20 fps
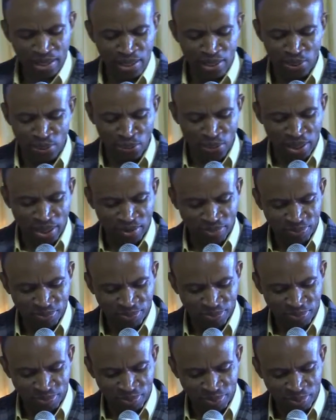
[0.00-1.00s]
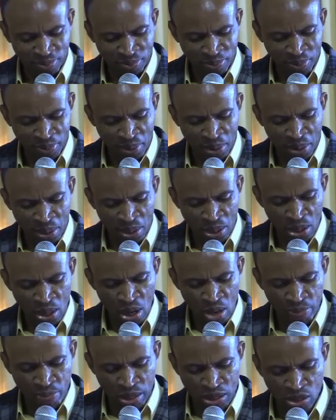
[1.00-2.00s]
Hallelujah.
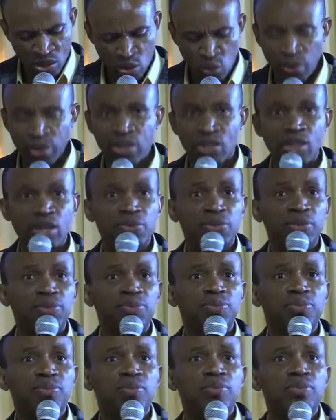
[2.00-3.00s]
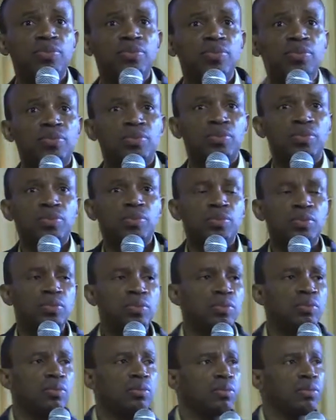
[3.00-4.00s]
Amen. Numbers 27.
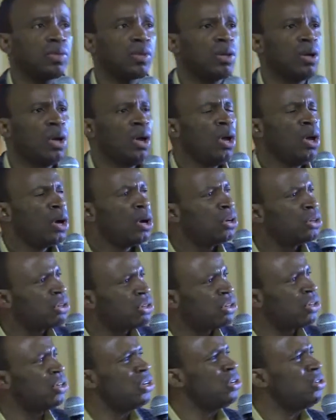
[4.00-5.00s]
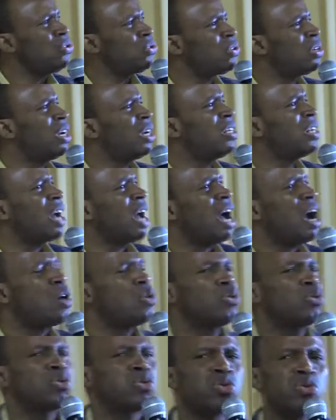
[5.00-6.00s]
Until you get
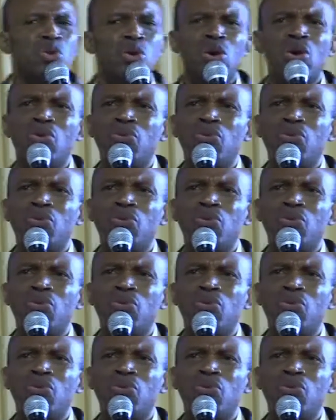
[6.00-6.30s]
out